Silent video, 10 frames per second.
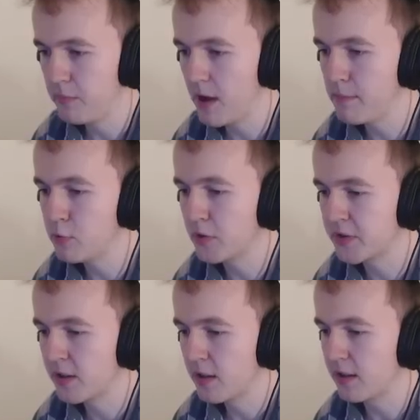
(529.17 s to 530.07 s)
Give me a
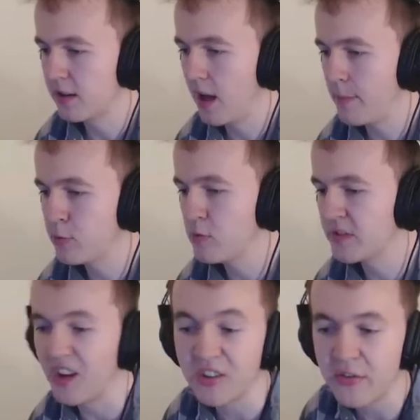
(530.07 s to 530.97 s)
boost. Little
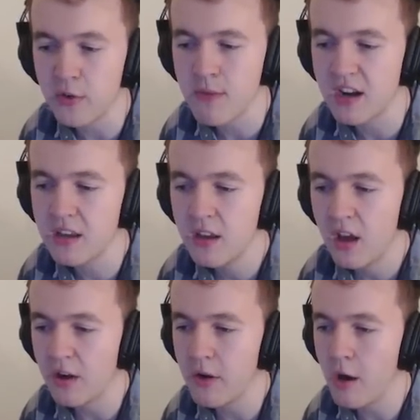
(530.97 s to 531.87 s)
harpoons, I'll give you money.
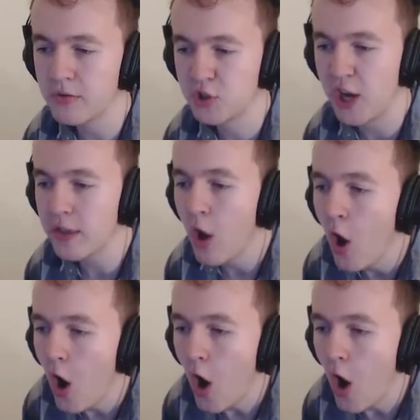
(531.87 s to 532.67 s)
I'll, I'll share...